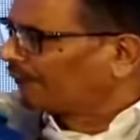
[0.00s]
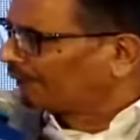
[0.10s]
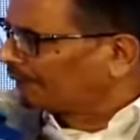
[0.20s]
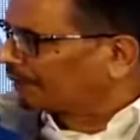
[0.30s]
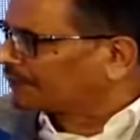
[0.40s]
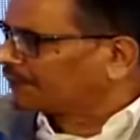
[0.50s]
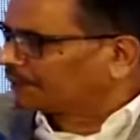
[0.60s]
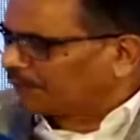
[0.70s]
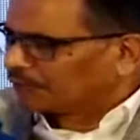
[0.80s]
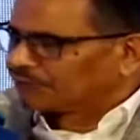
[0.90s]
years
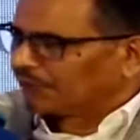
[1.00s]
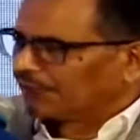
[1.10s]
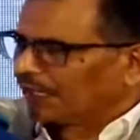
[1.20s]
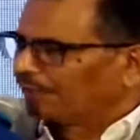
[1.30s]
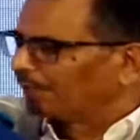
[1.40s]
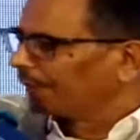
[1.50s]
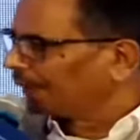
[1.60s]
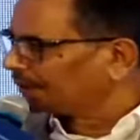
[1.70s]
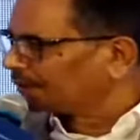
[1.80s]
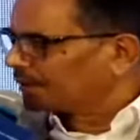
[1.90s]
most in RBI,
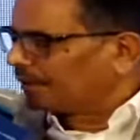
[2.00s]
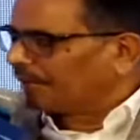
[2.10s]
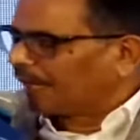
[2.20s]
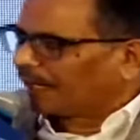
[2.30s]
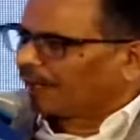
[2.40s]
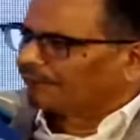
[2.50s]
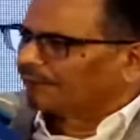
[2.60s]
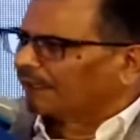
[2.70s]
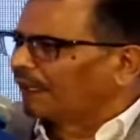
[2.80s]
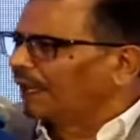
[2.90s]
the central bank
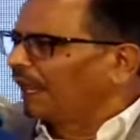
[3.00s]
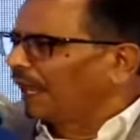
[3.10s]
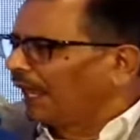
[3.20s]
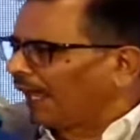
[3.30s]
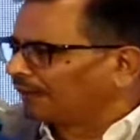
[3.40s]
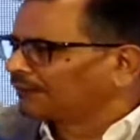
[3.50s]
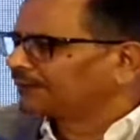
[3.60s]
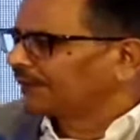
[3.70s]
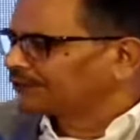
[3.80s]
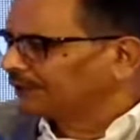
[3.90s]
governor, and
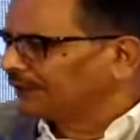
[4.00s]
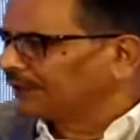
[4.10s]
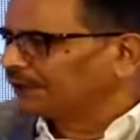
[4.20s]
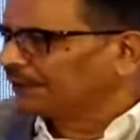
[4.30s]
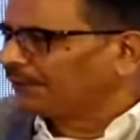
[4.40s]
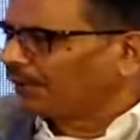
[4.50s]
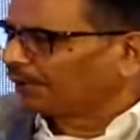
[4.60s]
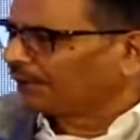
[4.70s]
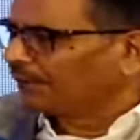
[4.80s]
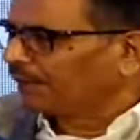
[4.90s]
especially it is
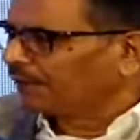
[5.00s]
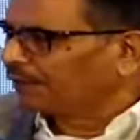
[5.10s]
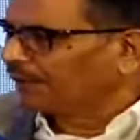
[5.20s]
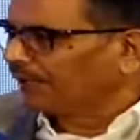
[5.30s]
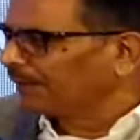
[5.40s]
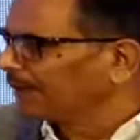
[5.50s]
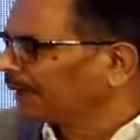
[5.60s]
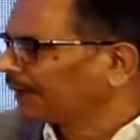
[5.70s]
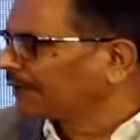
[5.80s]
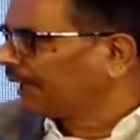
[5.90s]
important because you came in
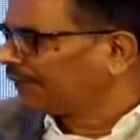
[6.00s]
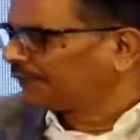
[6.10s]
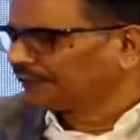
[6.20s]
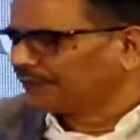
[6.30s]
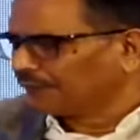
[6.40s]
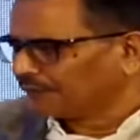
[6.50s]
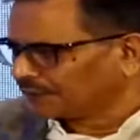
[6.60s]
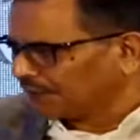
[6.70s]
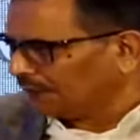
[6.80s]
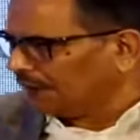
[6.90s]
at a time when there was
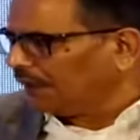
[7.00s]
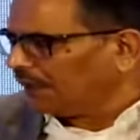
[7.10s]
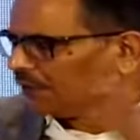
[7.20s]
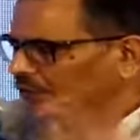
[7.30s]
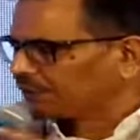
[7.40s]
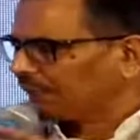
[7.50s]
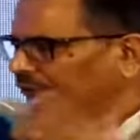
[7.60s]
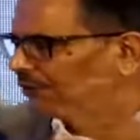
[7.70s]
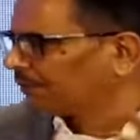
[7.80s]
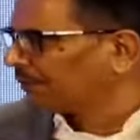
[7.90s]
a huge
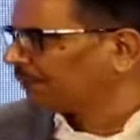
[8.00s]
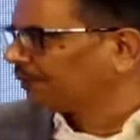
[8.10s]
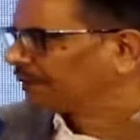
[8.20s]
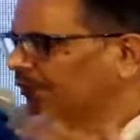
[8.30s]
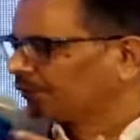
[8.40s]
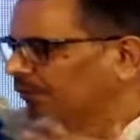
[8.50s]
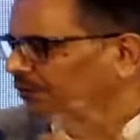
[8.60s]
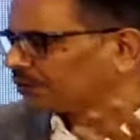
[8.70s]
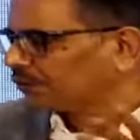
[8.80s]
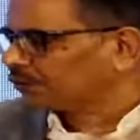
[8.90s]
tension between the two
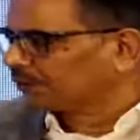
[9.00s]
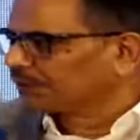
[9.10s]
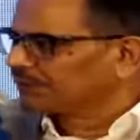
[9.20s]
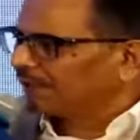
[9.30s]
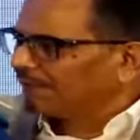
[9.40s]
institutions.